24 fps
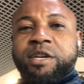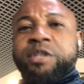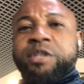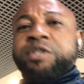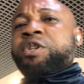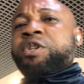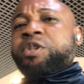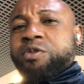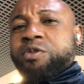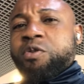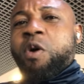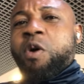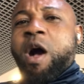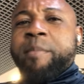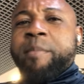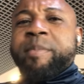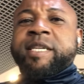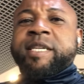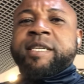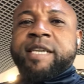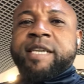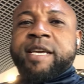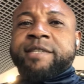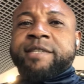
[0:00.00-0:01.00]
Do you know how
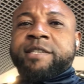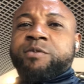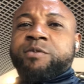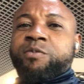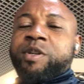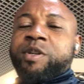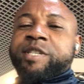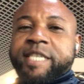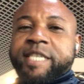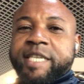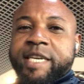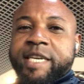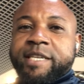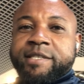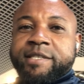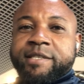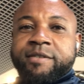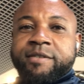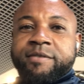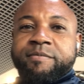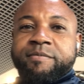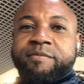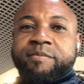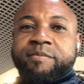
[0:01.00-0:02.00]
many years in one decade?
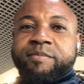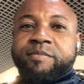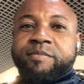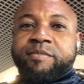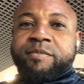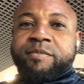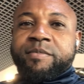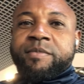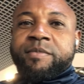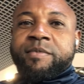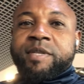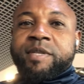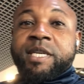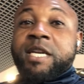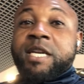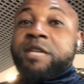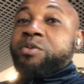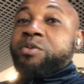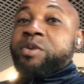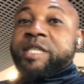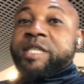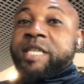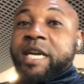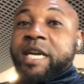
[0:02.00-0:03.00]
It
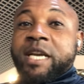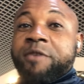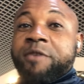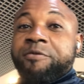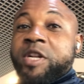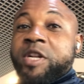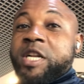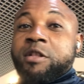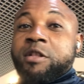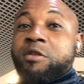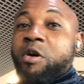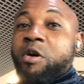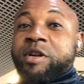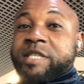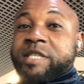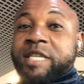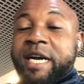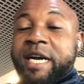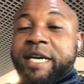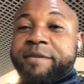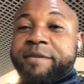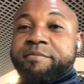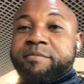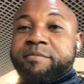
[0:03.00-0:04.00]
will take a very long
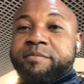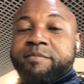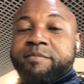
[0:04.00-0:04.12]
time.